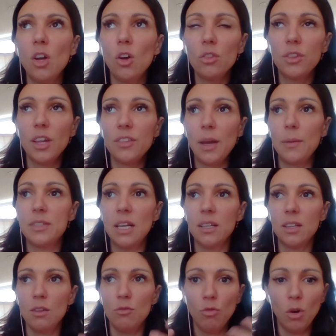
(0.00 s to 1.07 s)
and not that there
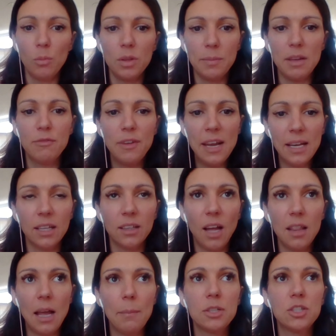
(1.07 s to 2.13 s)
was anything wrong with me
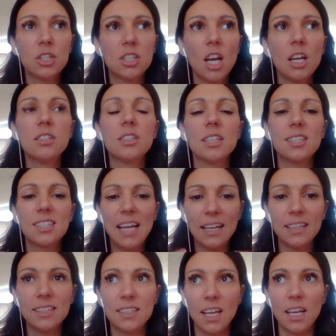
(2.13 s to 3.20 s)
feeling like that but just
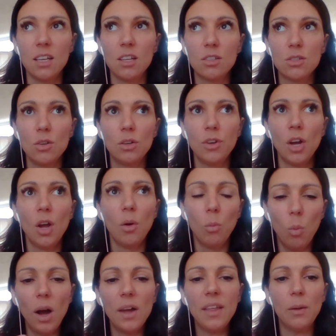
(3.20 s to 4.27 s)
understanding sort of
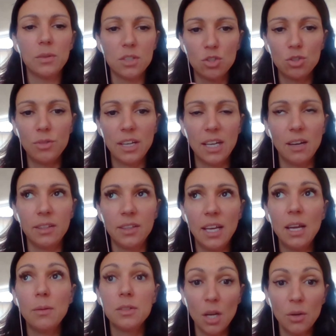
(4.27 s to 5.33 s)
why that was a trigger
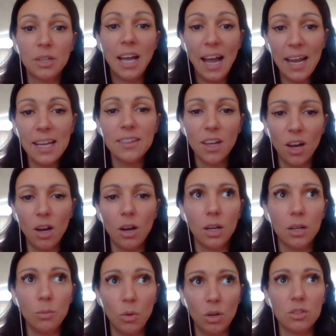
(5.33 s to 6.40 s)
and that it was okay that
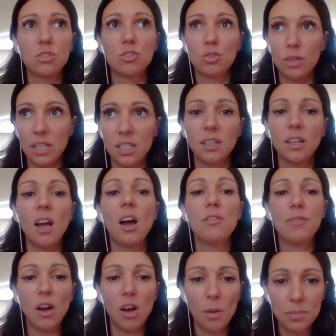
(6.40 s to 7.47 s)
i was triggered and
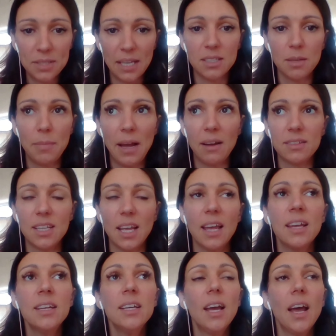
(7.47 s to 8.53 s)
that i felt upset about
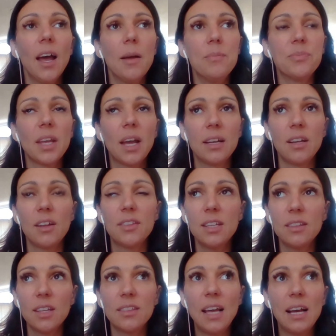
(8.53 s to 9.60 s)
it um, and i
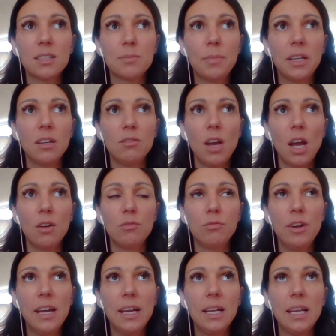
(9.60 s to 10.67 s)
think that that has been a,
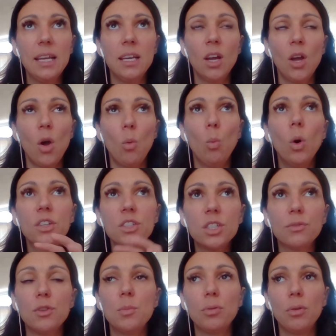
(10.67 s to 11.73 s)
a really
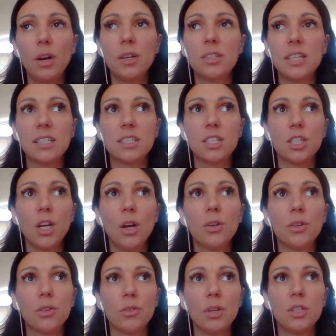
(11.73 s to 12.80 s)
wonderful process to
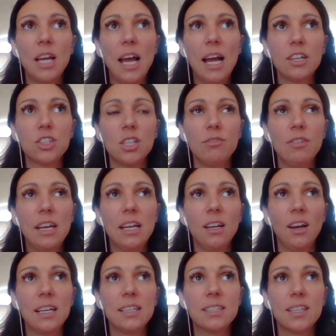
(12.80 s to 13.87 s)
go through to actually
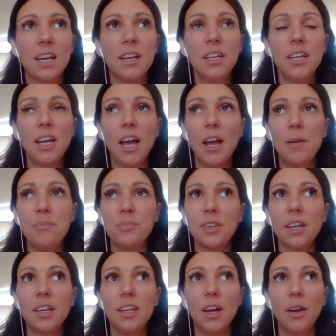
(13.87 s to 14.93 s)
realize that um,
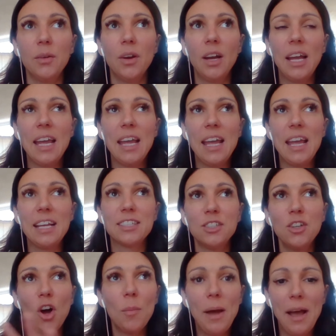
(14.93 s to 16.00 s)
you know
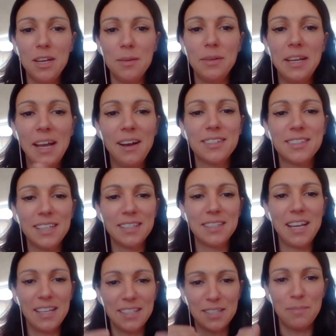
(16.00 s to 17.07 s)
it's not about anybody else
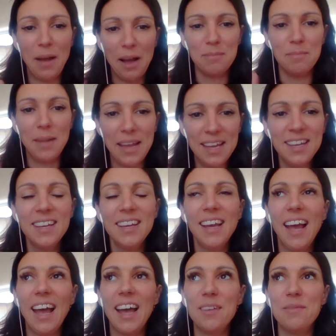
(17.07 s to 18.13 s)
it's it's about me
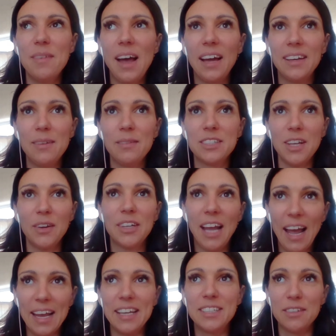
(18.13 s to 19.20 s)
um, and it was
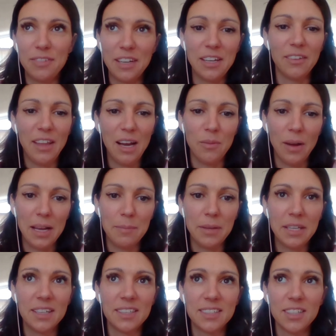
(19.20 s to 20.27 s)
okay to feel that
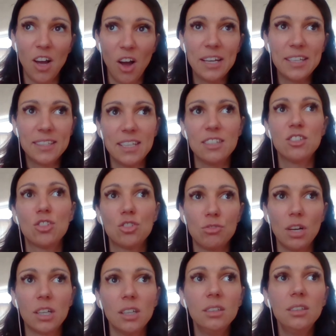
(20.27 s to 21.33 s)
way because i did
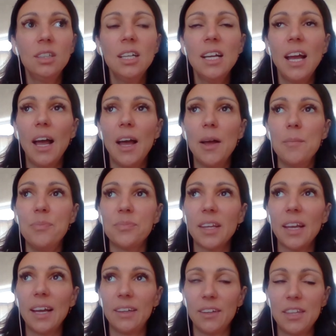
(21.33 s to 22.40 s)
struggle
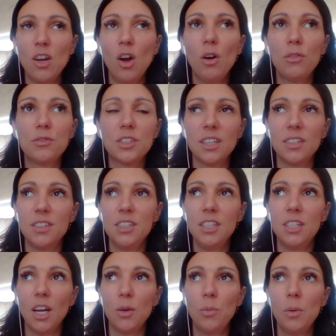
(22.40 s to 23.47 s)
um, and i think
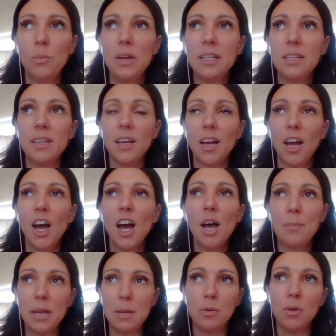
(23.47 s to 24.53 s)
often you know when we
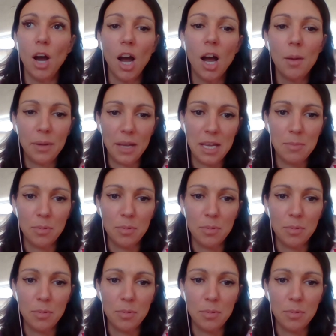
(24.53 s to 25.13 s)
hurt people hurt